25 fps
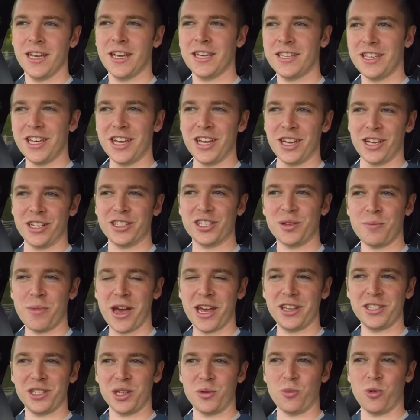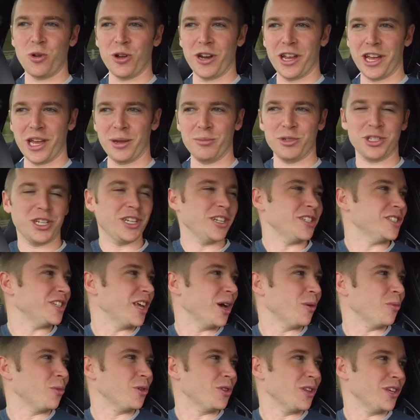Yeah, it's amazing what A M G has
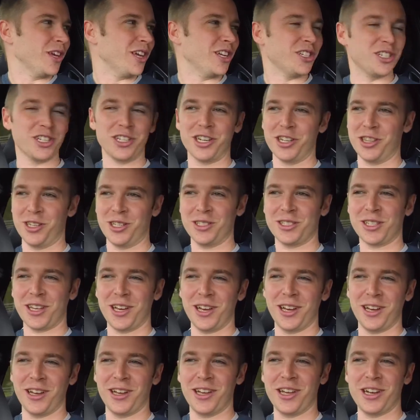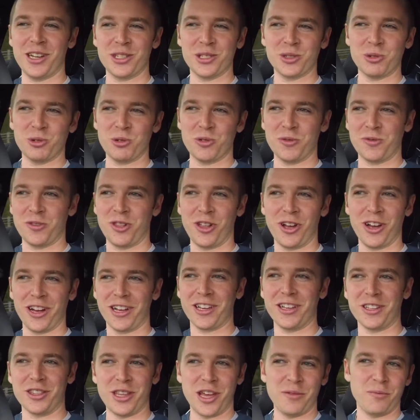done with the engine in this car, and it's sort of
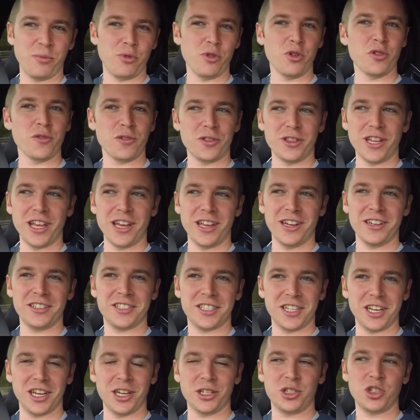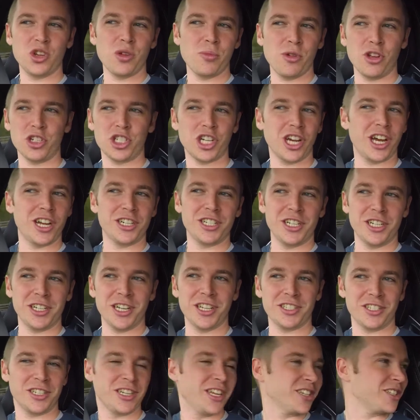like they've proven that uh, turbocharging
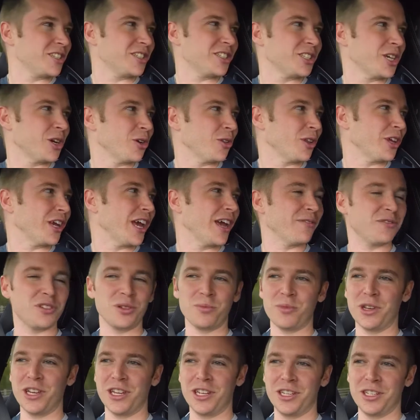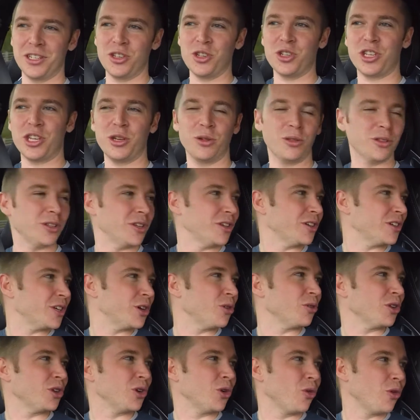doesn't necessarily have to mean you kill the
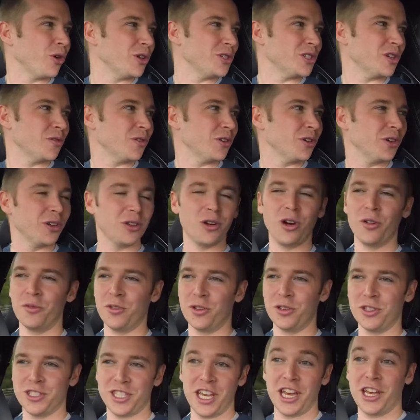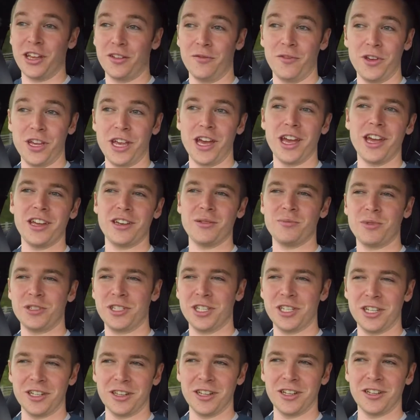kill the noise of a, of a say a V eight in
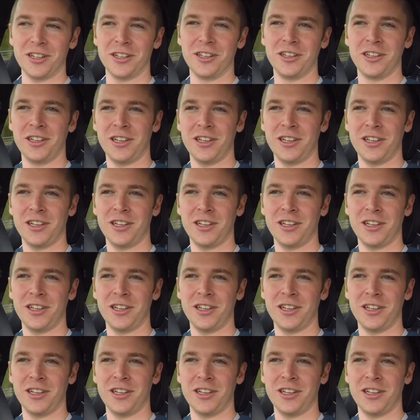particular.